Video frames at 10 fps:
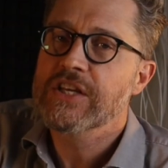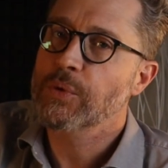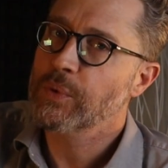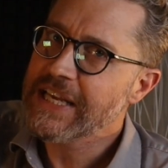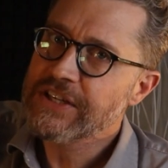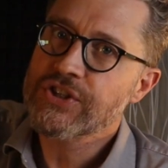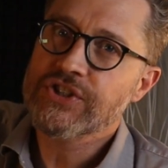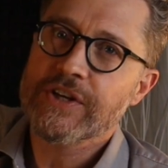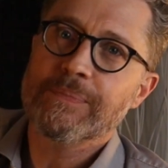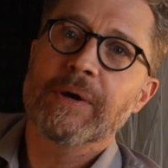The
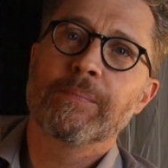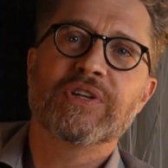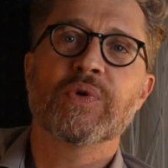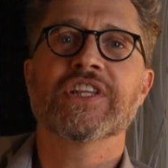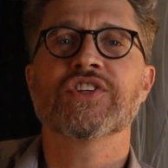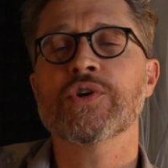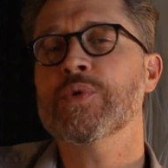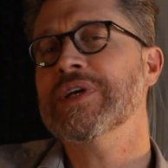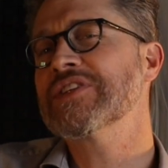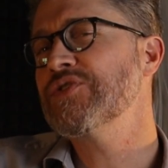relationship between the
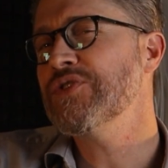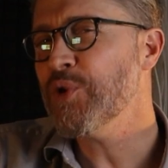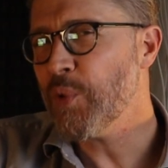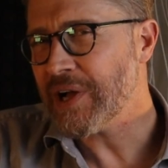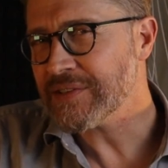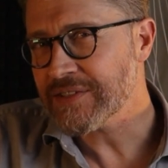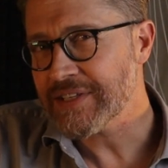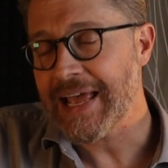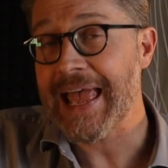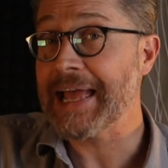two is
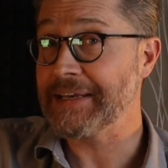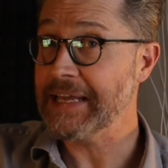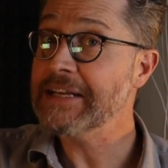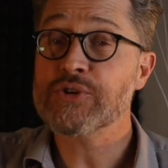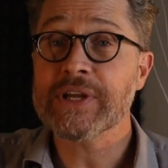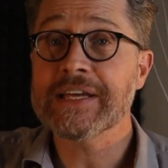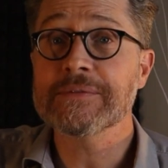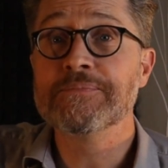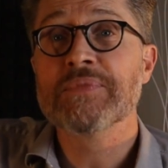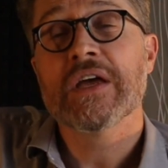nuanced and
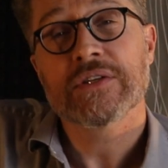intricate,